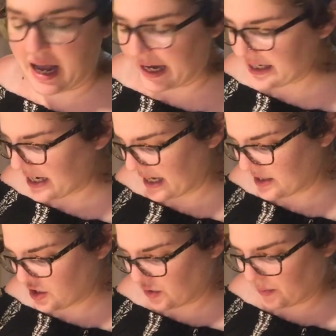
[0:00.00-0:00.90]
I
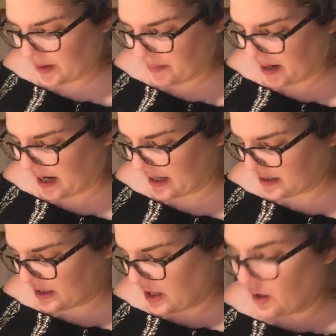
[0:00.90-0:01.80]
tend to
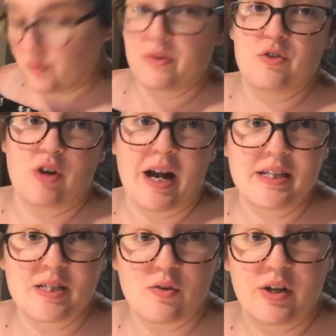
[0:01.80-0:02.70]
repot with dry
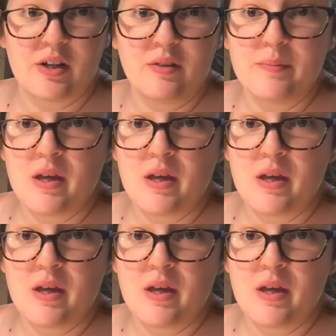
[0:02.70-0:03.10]
soil.